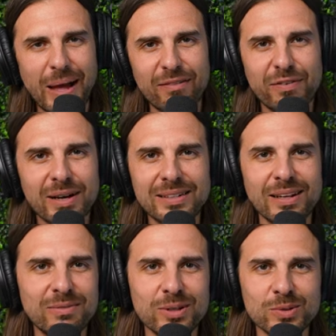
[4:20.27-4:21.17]
I fucking
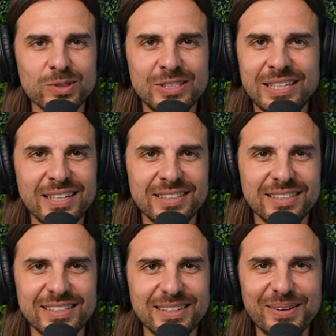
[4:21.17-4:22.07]
love those
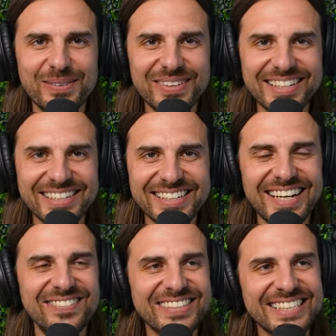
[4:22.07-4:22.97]
tits. You know what I mean?
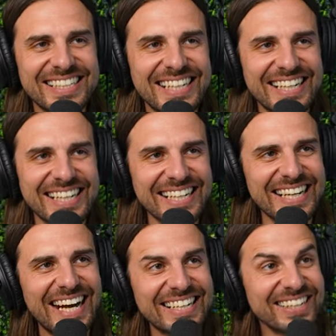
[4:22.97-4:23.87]
I'm just kidding.
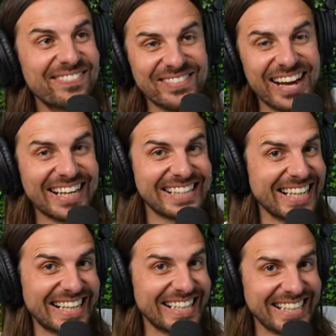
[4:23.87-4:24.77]
I'm not
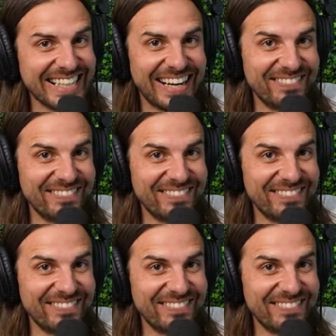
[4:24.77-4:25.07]
kidding.